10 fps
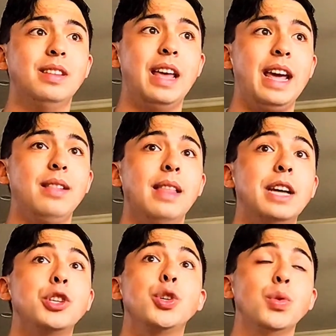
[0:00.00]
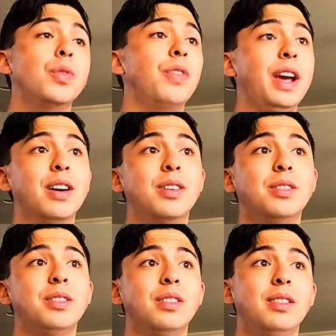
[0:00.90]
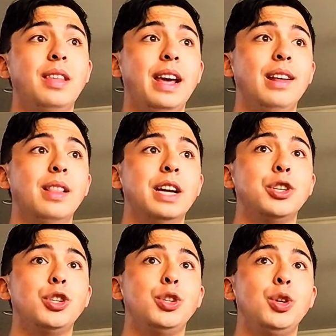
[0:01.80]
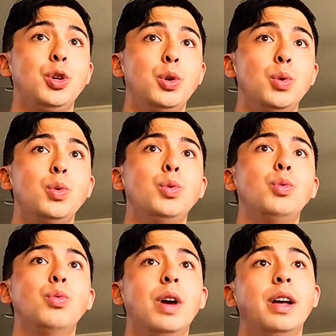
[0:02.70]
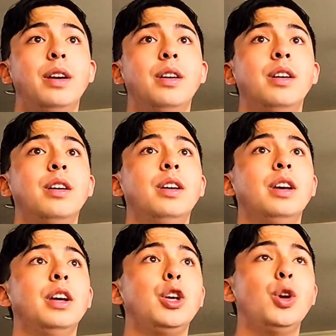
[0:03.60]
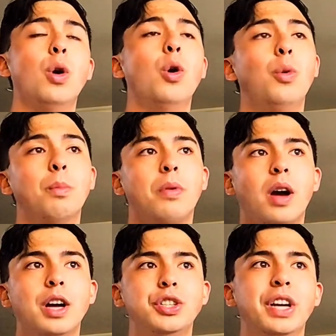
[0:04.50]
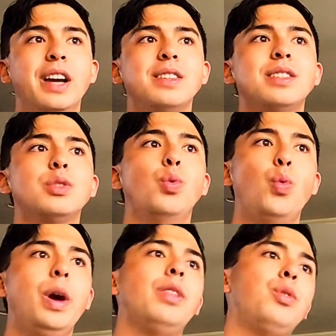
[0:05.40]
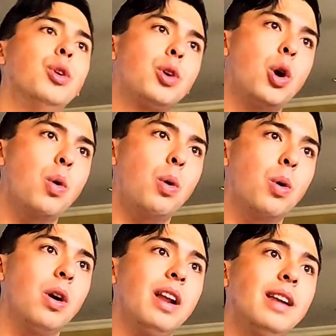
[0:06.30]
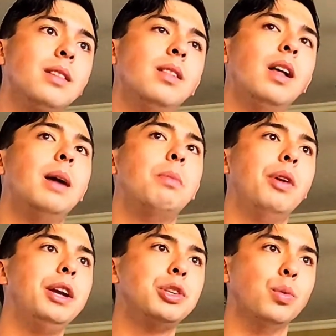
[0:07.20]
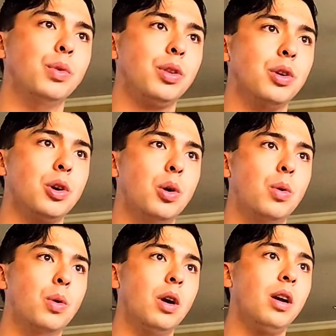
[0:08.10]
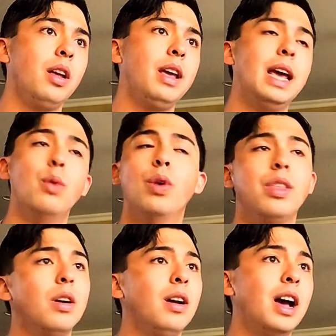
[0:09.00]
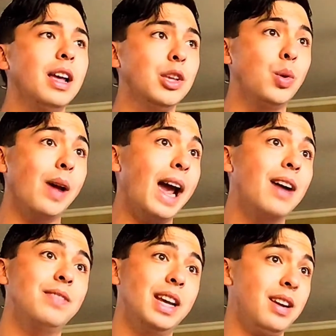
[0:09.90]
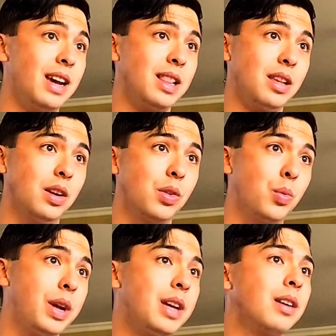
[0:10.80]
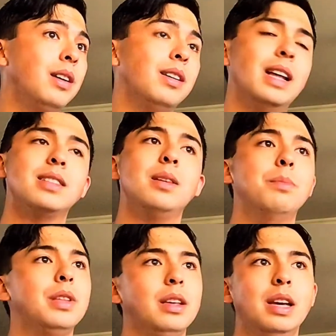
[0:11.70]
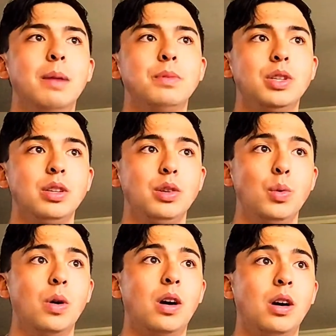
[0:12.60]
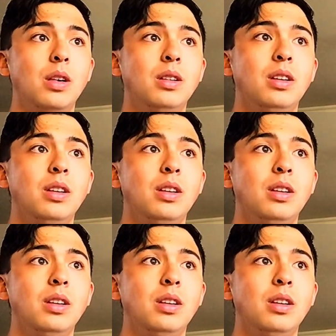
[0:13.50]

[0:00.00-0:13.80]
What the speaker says: they let you fail. They let you run your own projects with your cohort, in collaboration with your cohort. And whether or not you have data at the end of the week, that's completely up to you all.